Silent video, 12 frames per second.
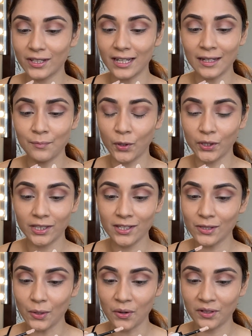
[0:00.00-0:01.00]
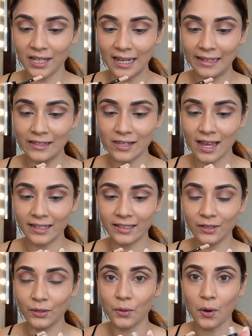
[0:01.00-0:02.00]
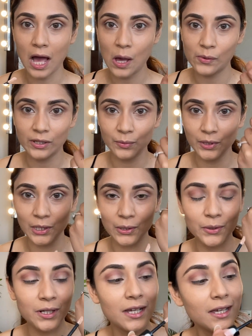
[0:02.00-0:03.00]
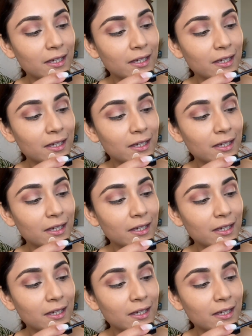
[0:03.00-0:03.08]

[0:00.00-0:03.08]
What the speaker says: I bought this online, so I didn't know how it would look.